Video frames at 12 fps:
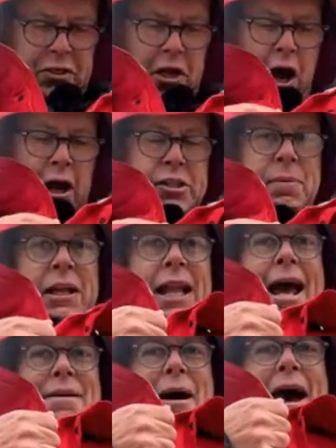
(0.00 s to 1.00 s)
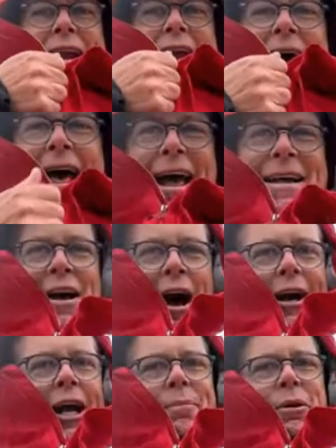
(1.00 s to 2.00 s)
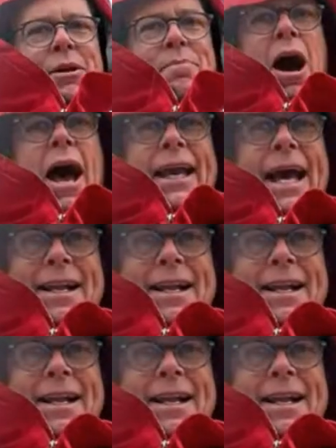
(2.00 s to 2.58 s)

Oh, it's a bit late, mate. I'm going to put the mic